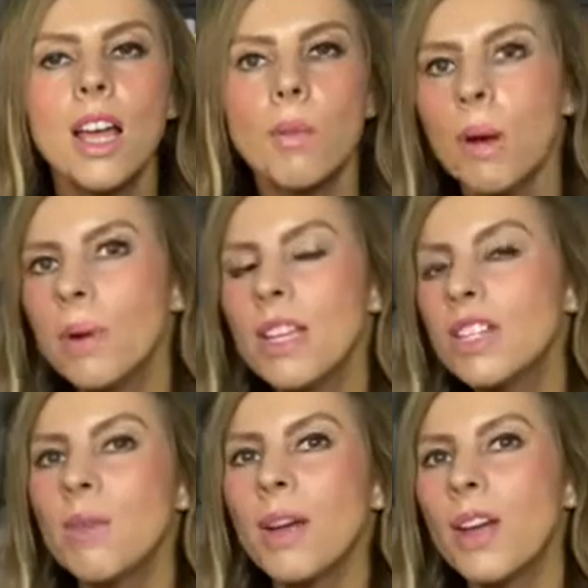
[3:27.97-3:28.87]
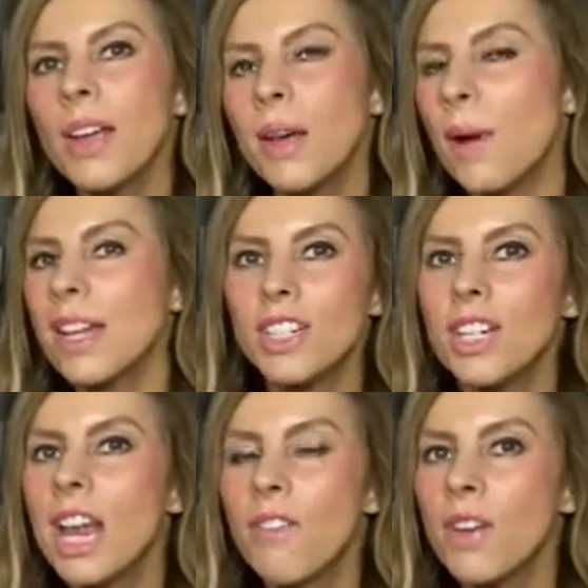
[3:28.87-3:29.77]
where when you do it on iOS you
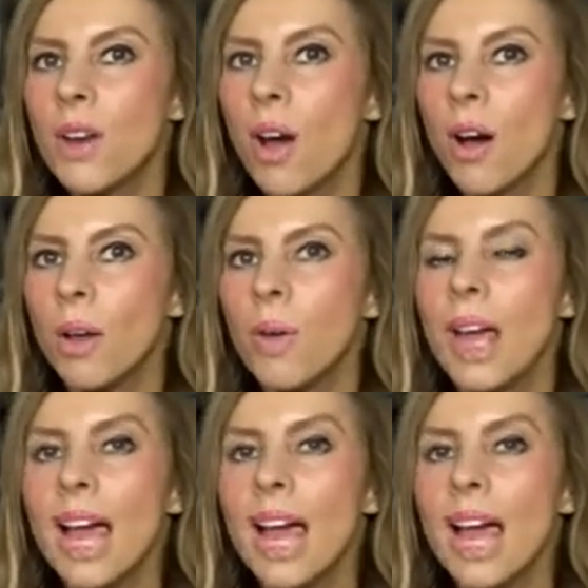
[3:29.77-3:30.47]
never know